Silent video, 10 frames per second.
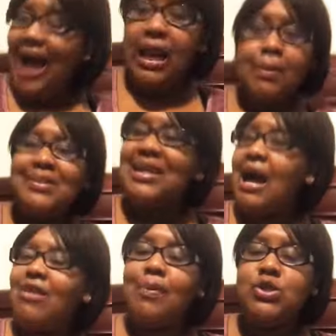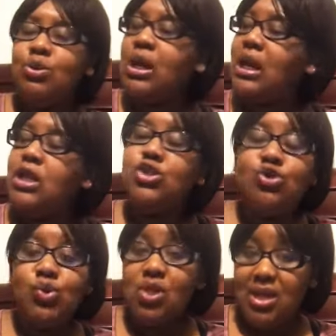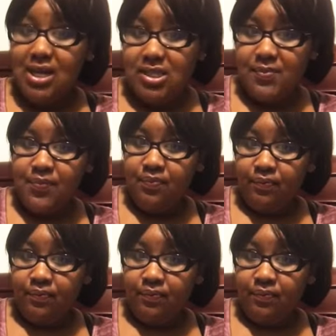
A lot of people didn't have the opportunity to do this.